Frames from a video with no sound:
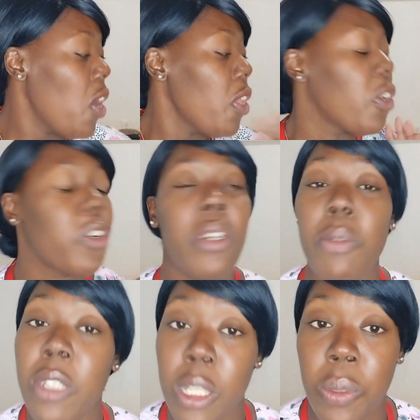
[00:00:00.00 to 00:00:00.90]
you're going to
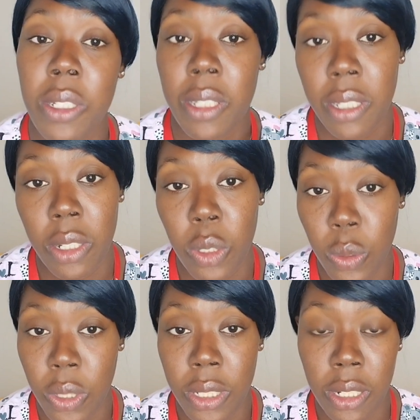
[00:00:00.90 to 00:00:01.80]
experience the ten of
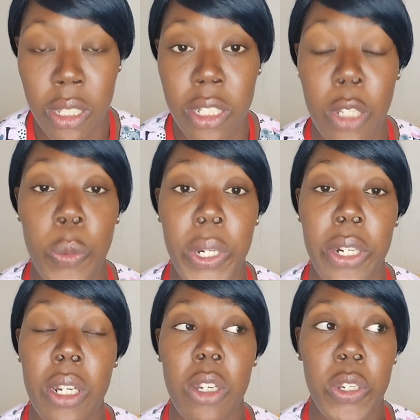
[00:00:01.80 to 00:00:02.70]
swords energy
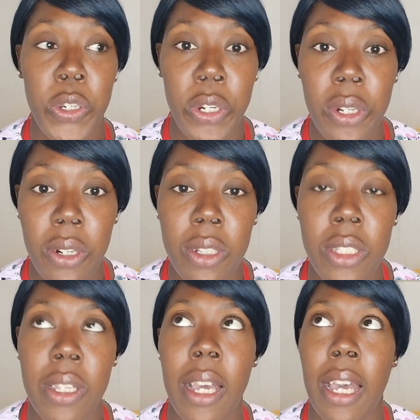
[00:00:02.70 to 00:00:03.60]
where you're going
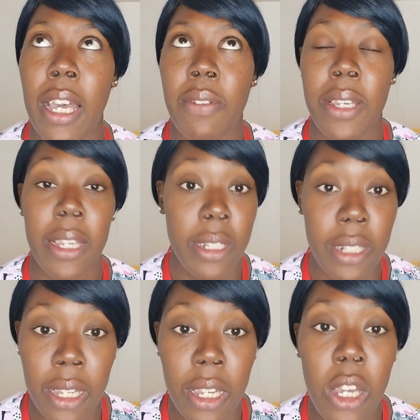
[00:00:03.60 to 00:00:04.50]
to have an
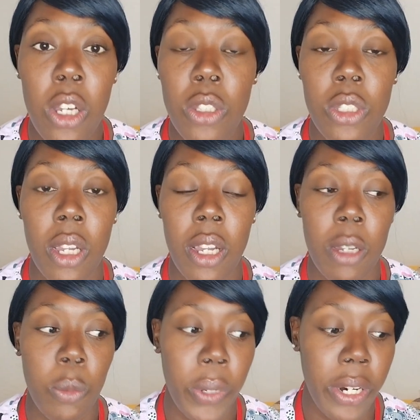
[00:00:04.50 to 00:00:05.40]
ending
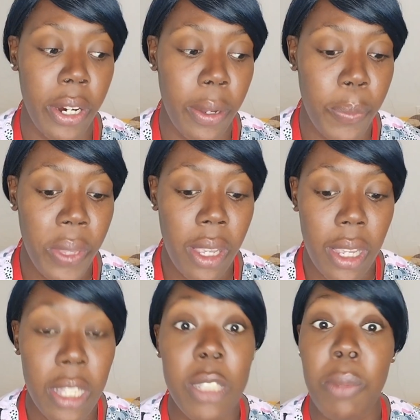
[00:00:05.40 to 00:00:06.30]
uh, where
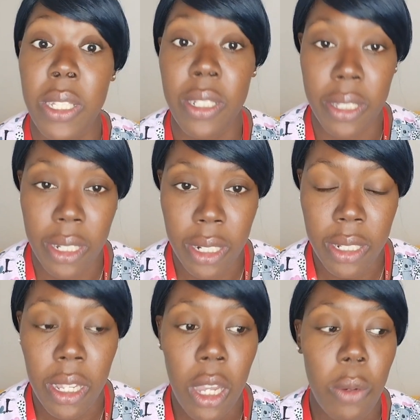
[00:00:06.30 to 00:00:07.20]
it's much
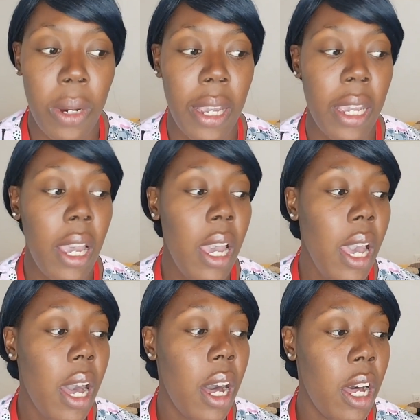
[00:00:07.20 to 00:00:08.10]
needed right
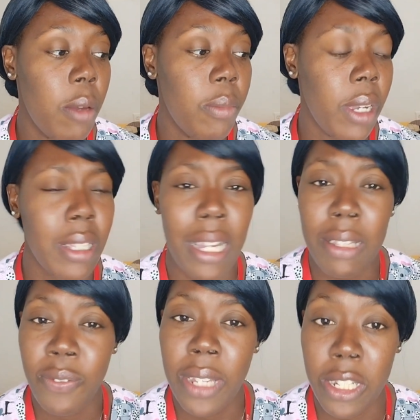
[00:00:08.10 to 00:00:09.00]
um and i
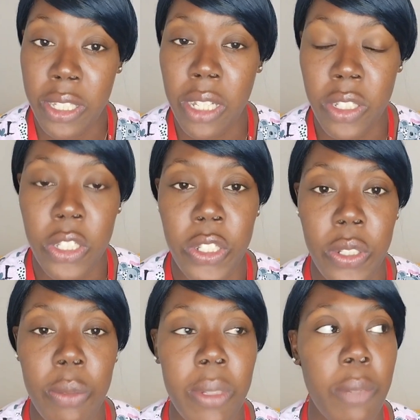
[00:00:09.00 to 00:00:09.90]
feel like it's not just
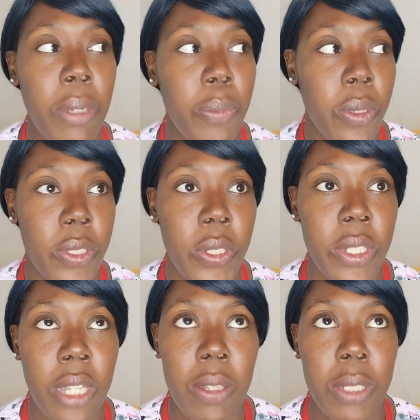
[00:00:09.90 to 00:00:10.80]
you many people is going
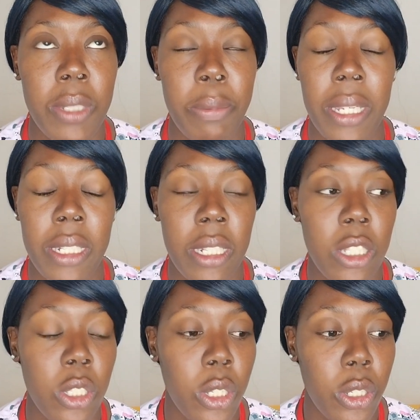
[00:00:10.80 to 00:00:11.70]
to have some type of ending
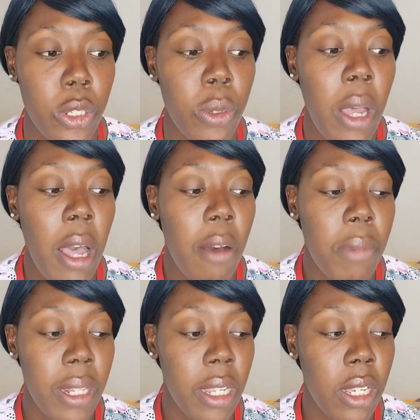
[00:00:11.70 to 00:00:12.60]
to
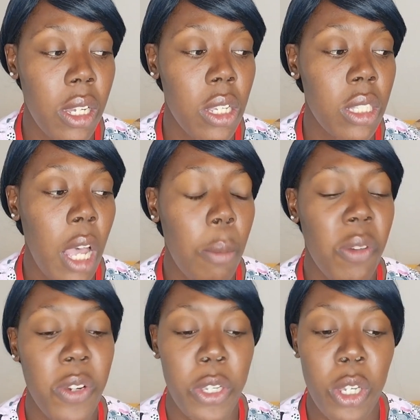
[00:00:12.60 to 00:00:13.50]
my leos but
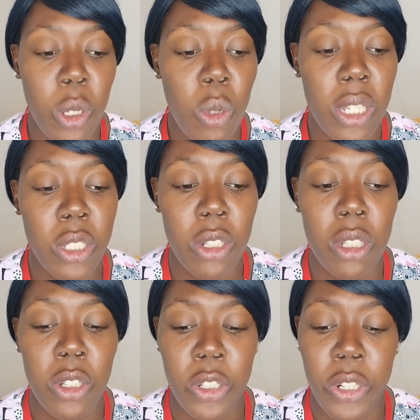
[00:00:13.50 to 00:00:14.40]
for you it's
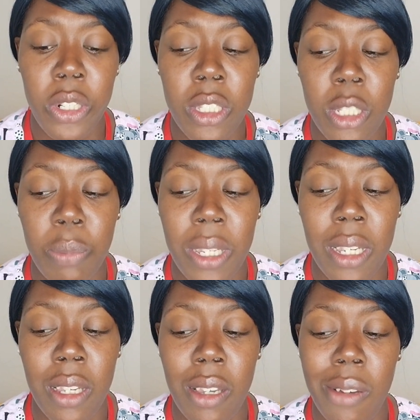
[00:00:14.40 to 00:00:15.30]
going you're going to
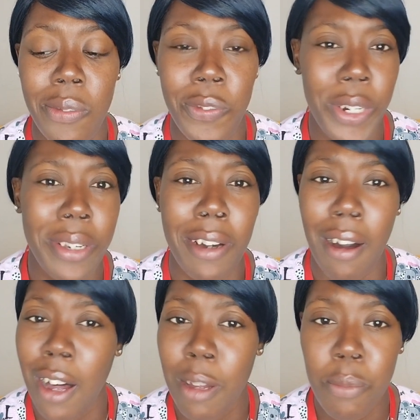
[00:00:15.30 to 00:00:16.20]
be very
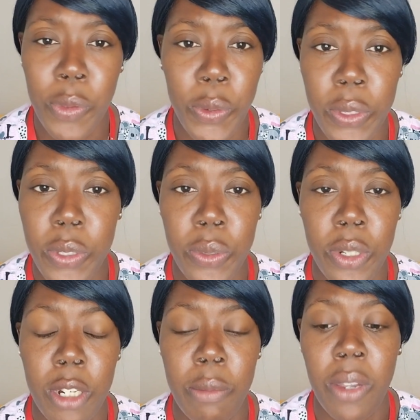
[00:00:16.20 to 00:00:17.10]
calm through the
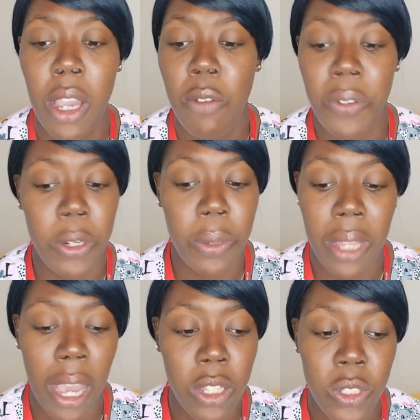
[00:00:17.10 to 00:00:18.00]
storm very
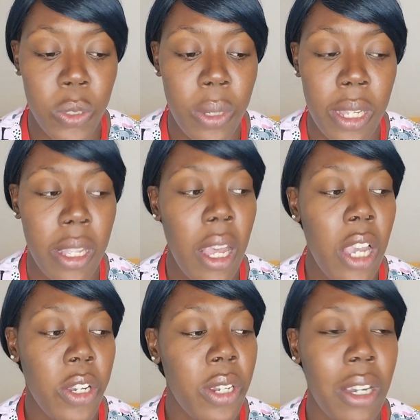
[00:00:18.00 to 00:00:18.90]
relaxed through it
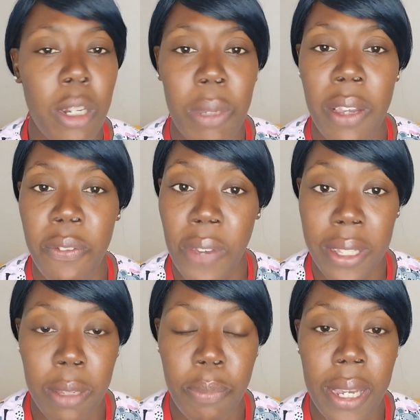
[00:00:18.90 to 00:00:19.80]
you're not going to be
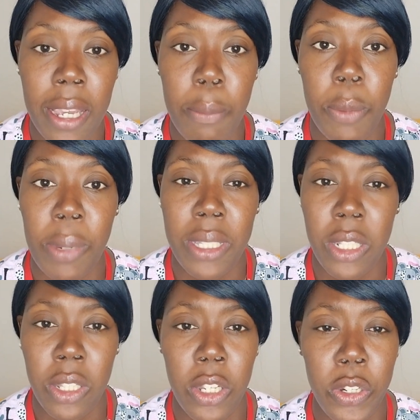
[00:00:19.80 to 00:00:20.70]
affected by it but
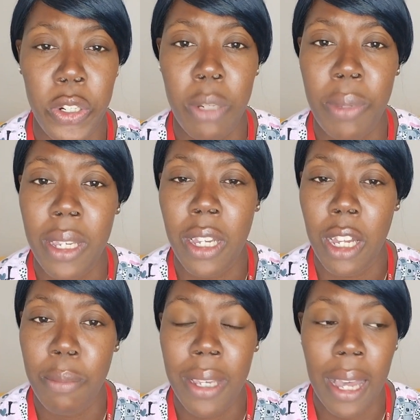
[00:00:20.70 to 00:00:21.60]
basically you're going to be
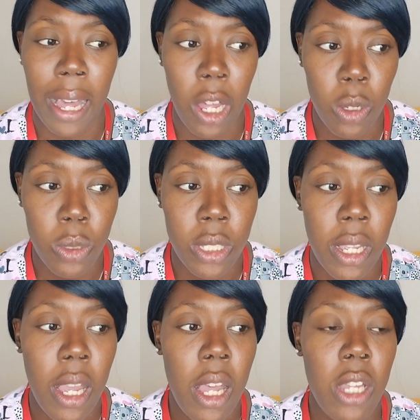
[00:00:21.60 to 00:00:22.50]
coming out
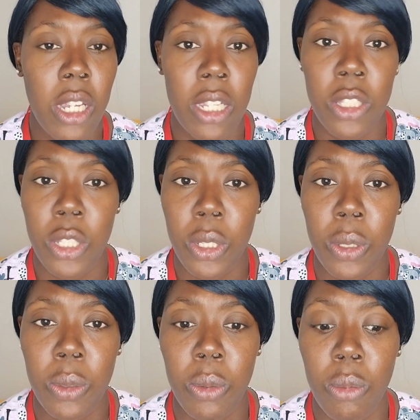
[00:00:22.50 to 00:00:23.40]

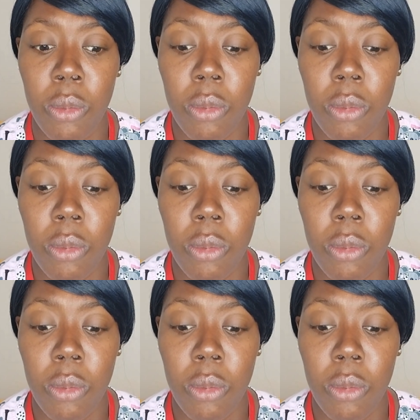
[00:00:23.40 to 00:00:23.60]
into